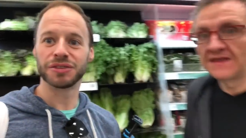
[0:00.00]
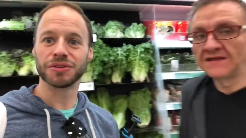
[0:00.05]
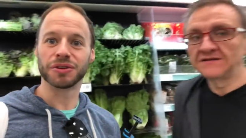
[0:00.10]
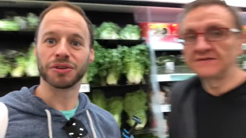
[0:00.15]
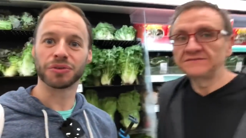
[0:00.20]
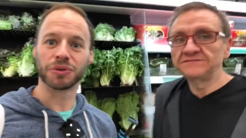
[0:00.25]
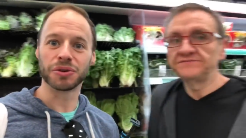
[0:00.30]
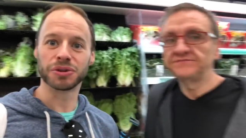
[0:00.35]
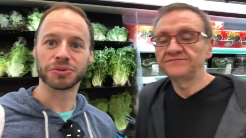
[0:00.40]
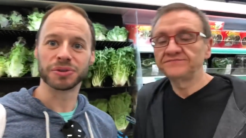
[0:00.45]
Speaker 1: to do a
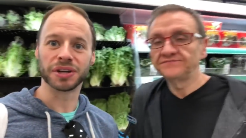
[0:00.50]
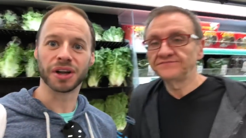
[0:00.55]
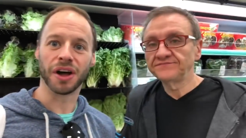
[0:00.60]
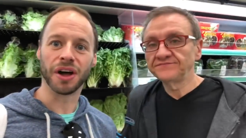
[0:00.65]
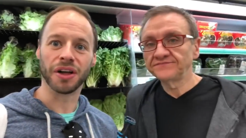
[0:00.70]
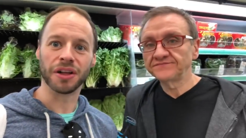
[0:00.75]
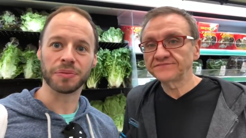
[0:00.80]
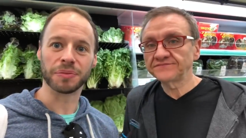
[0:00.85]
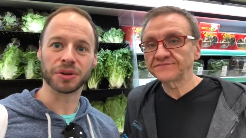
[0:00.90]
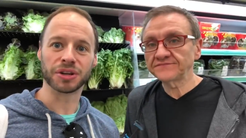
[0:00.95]
grocery
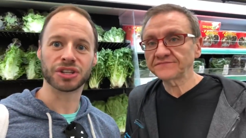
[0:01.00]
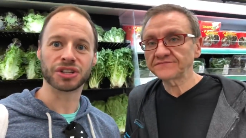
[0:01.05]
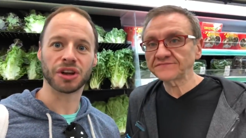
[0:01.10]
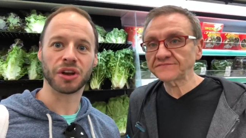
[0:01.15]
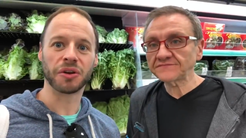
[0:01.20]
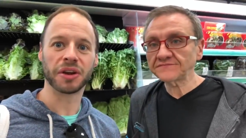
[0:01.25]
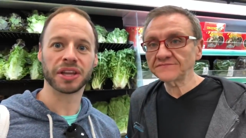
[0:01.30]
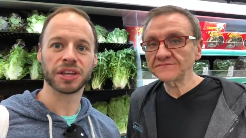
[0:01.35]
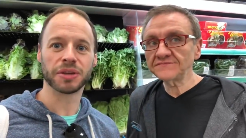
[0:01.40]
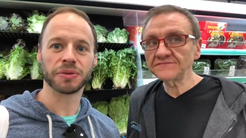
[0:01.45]
haul, and we're
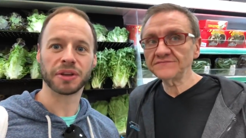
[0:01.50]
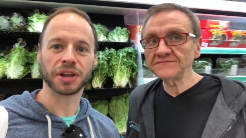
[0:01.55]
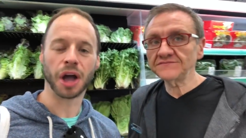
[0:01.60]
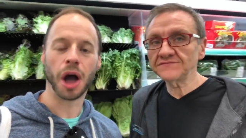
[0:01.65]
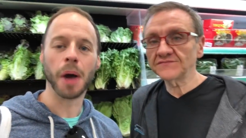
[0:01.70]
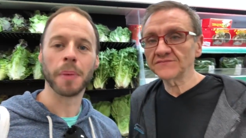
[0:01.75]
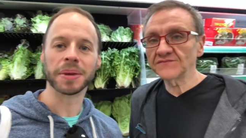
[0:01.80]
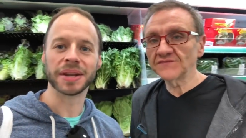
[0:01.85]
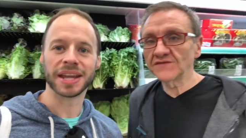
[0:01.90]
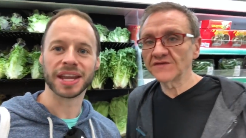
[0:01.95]
showing you a
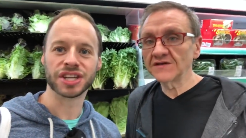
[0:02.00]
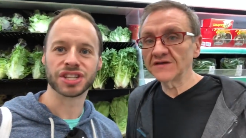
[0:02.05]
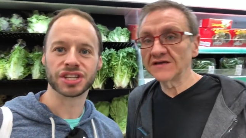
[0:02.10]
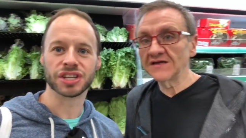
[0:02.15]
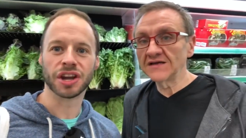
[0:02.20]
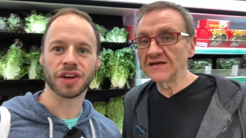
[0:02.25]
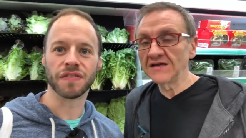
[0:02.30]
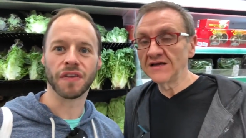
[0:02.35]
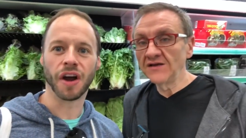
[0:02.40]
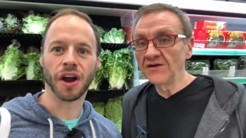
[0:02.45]
combination
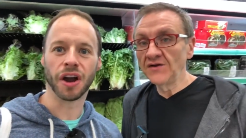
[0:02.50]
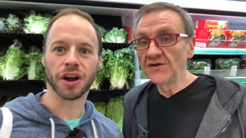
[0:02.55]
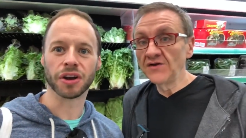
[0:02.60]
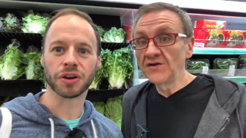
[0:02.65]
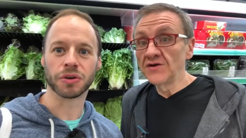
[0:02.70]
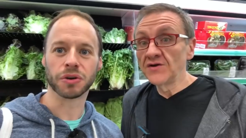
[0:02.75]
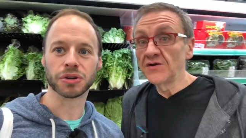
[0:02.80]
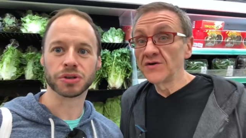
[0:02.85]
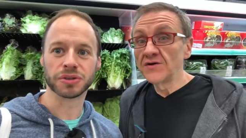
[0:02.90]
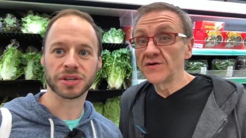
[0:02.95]
of our
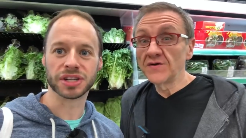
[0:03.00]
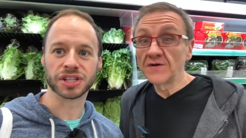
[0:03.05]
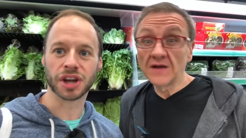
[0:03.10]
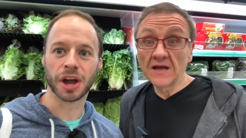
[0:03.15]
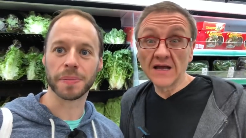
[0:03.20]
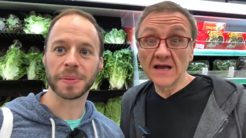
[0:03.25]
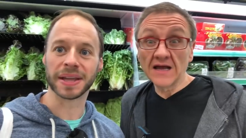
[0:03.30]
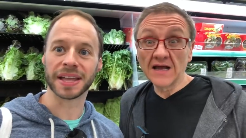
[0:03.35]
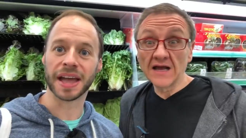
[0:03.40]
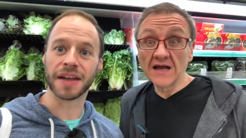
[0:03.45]
grocery
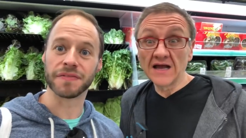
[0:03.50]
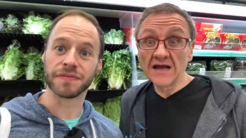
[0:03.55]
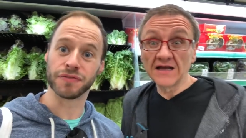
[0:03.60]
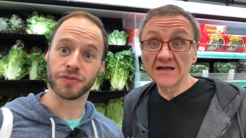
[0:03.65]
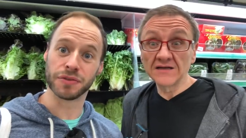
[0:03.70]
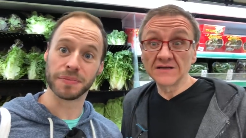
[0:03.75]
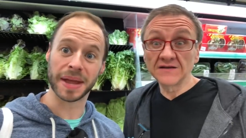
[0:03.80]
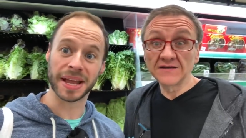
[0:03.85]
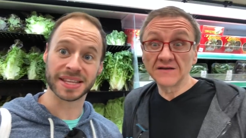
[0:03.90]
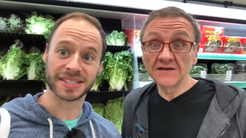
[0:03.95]
shopping at
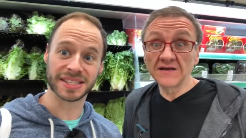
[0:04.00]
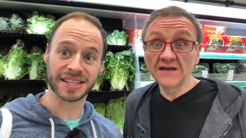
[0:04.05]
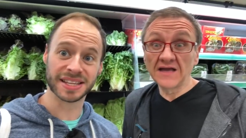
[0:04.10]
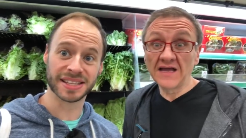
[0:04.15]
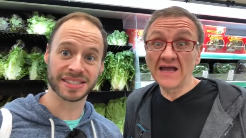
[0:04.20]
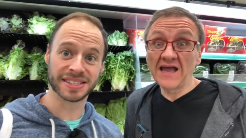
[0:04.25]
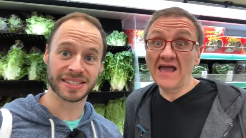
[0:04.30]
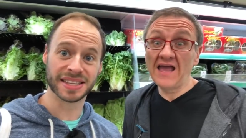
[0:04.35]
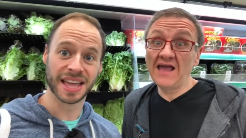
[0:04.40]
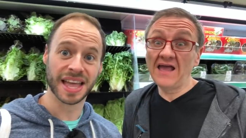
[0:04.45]
Food
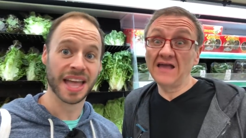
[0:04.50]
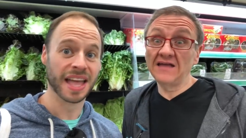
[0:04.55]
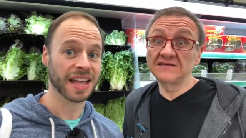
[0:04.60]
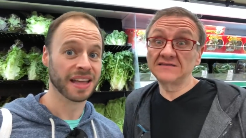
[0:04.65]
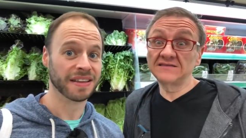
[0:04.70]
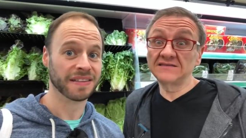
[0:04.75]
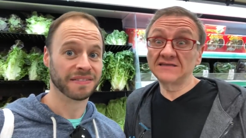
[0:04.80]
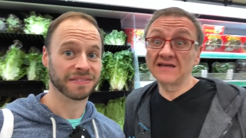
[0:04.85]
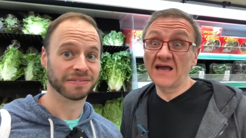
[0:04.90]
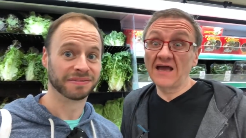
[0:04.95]
Basics
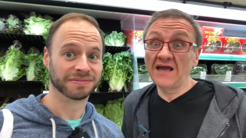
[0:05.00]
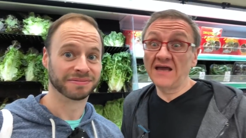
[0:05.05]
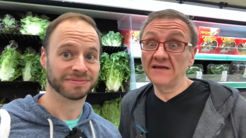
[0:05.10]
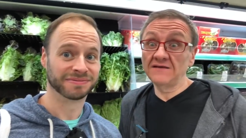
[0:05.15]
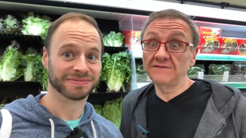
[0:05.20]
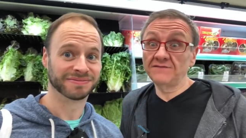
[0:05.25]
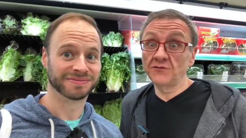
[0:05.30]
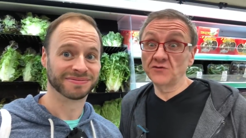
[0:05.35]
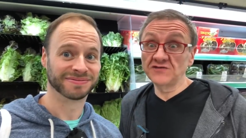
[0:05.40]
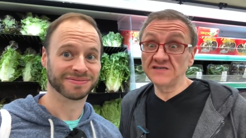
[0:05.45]
and at
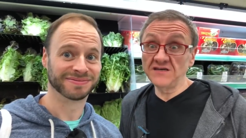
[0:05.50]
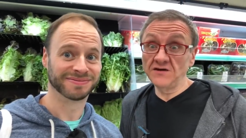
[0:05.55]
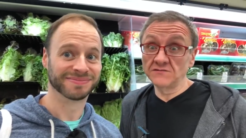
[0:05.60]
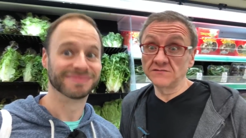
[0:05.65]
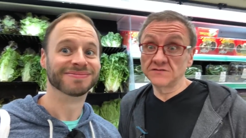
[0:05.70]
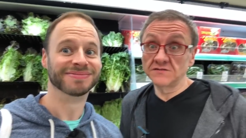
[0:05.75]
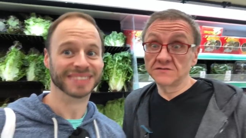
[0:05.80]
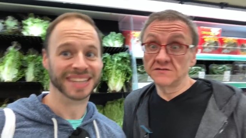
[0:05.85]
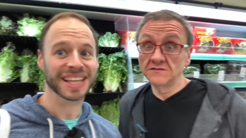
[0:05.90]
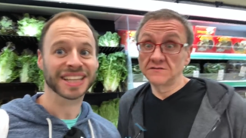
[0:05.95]

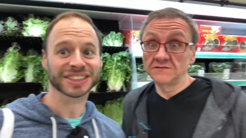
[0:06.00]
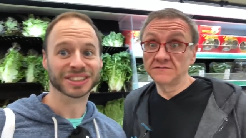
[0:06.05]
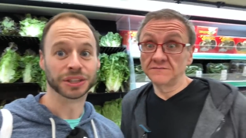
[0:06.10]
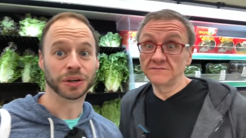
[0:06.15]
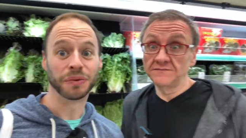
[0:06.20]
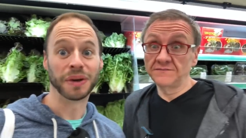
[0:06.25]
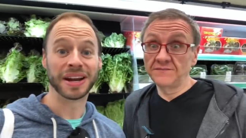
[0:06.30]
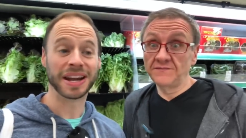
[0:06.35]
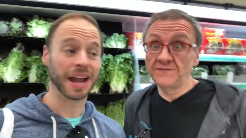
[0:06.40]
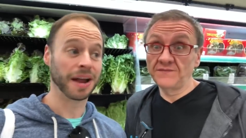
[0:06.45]
Fortinos. So
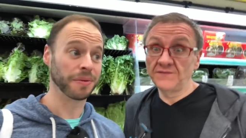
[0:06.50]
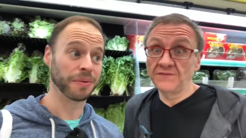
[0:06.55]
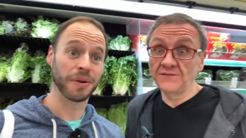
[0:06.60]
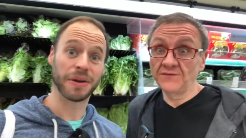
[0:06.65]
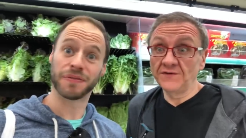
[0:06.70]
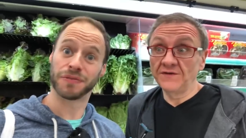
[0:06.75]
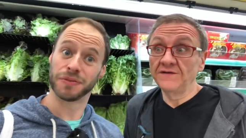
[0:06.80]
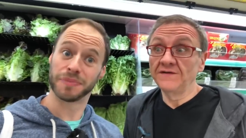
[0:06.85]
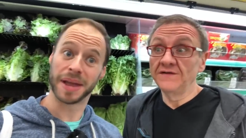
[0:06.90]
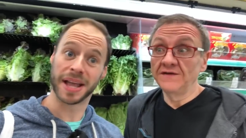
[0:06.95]
right now we're at
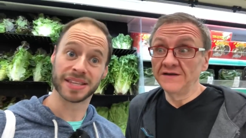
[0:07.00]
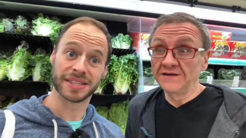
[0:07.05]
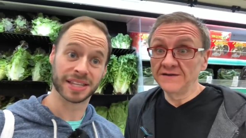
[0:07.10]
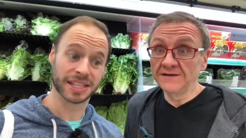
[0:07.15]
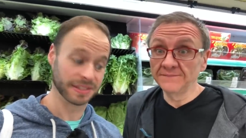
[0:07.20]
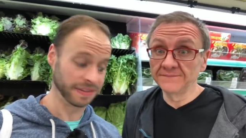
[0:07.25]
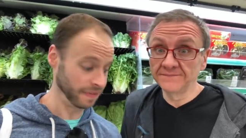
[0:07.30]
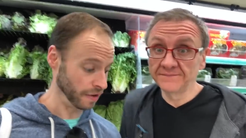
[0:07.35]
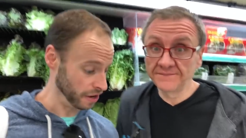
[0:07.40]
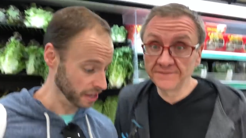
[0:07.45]
Food Basics. Yep.
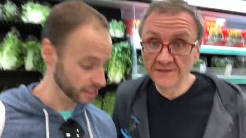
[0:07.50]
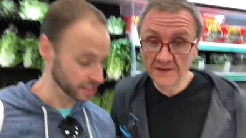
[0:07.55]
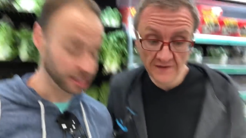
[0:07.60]
We've already